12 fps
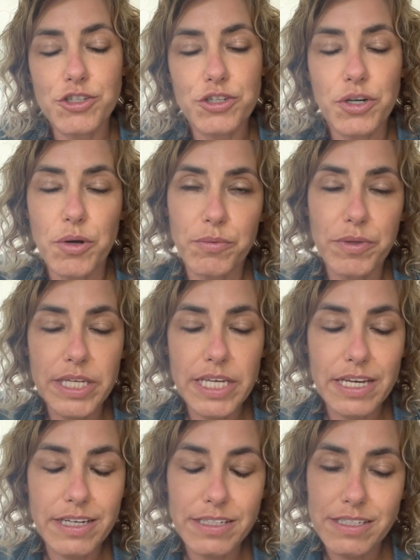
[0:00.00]
should only
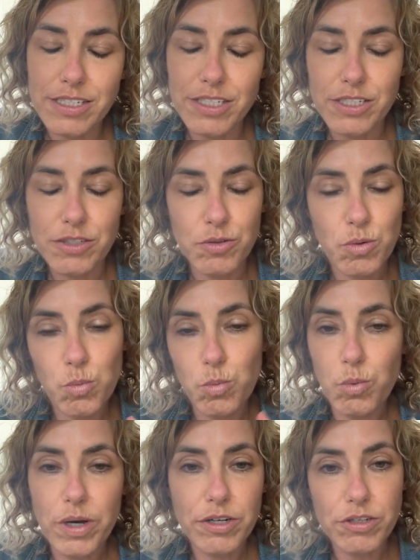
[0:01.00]
get
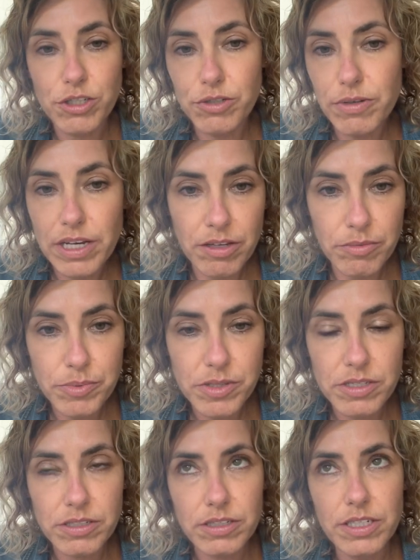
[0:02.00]
1 or 2
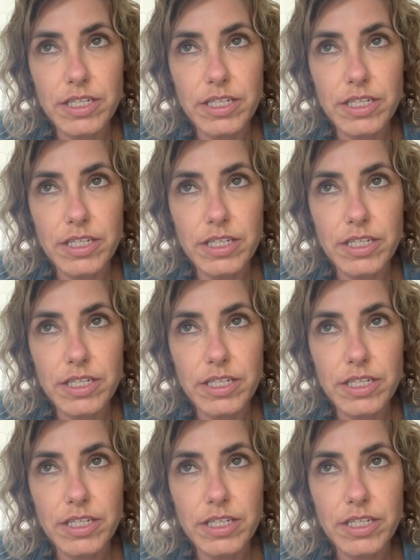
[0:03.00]
helps.